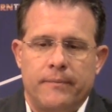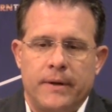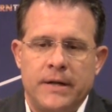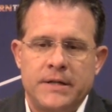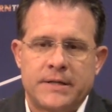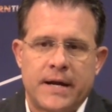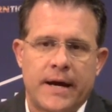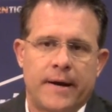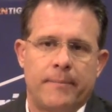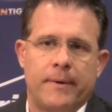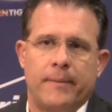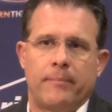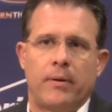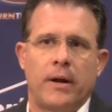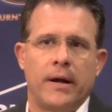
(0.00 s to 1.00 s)
he's kind of
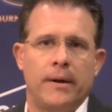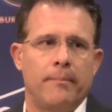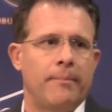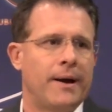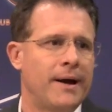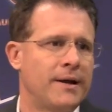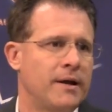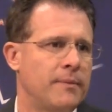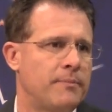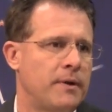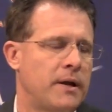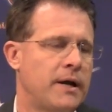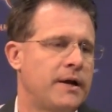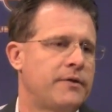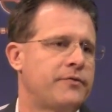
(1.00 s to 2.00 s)
been playing banged up the
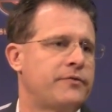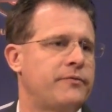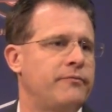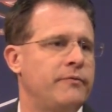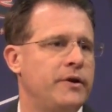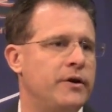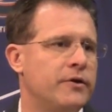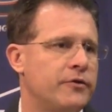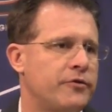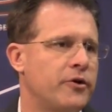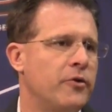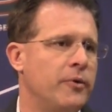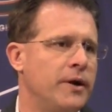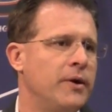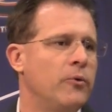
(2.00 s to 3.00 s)
last year or
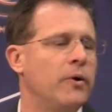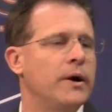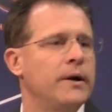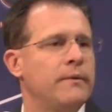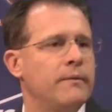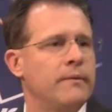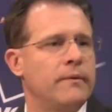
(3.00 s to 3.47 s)
so anyway,